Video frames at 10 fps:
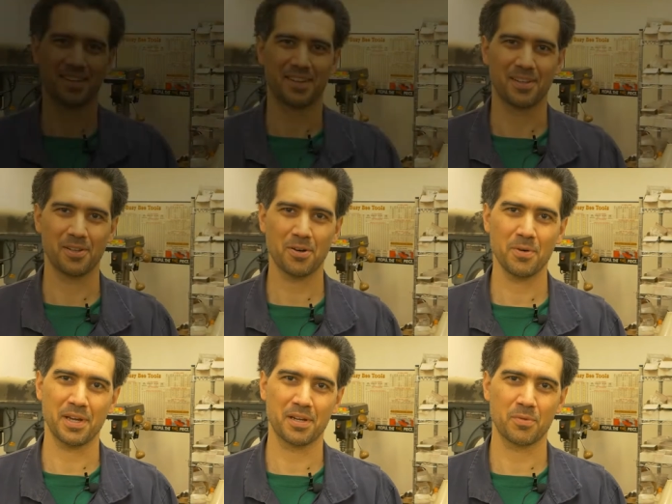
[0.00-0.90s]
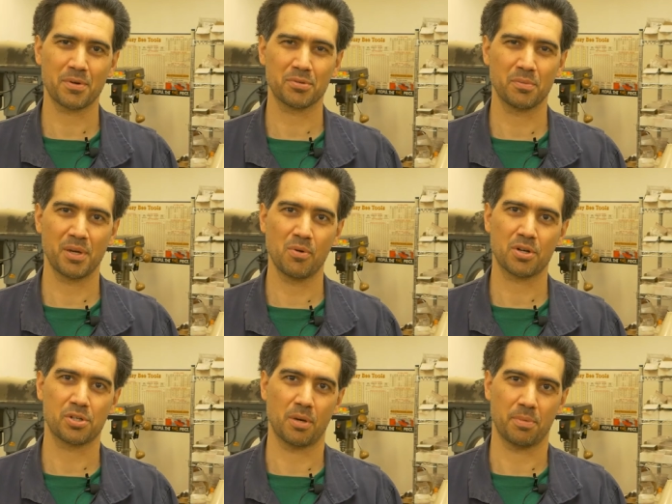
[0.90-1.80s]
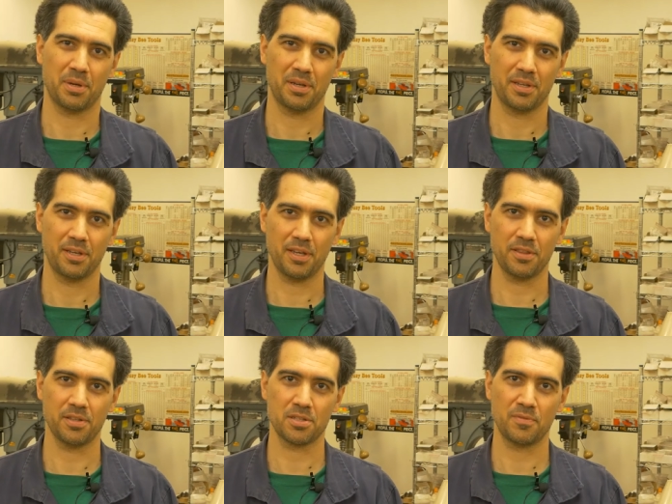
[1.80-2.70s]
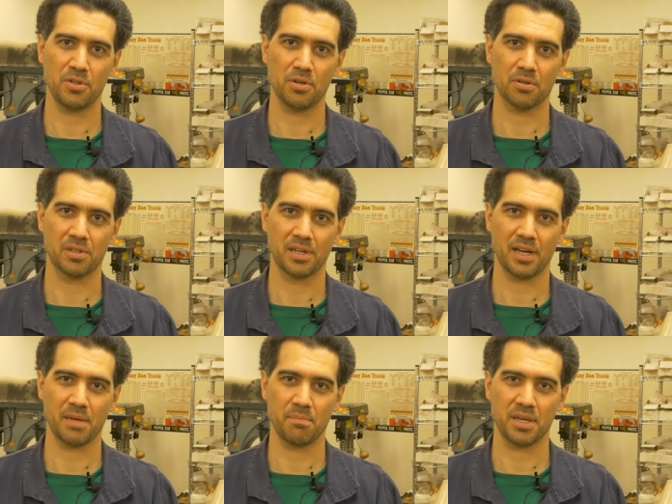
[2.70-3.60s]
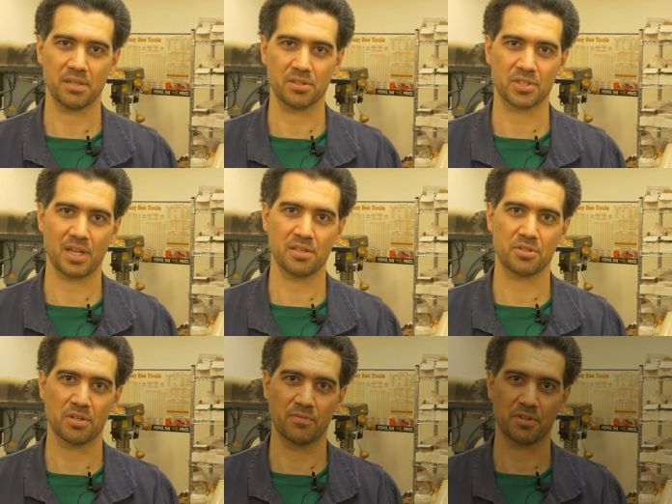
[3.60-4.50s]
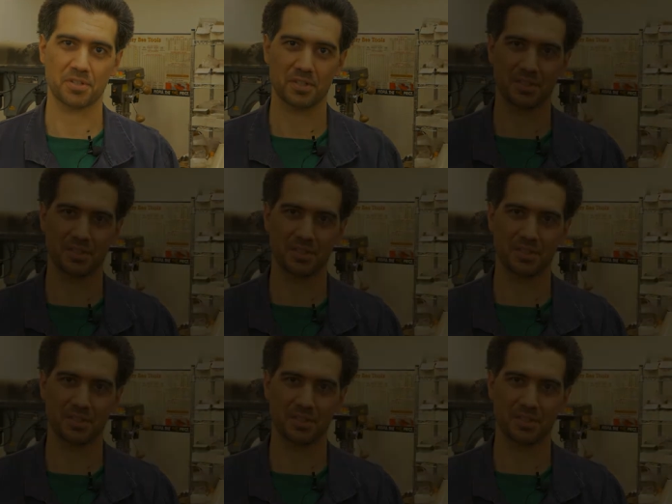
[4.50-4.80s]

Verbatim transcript: Hello and welcome to my workshop. In this video I'm making salad servers.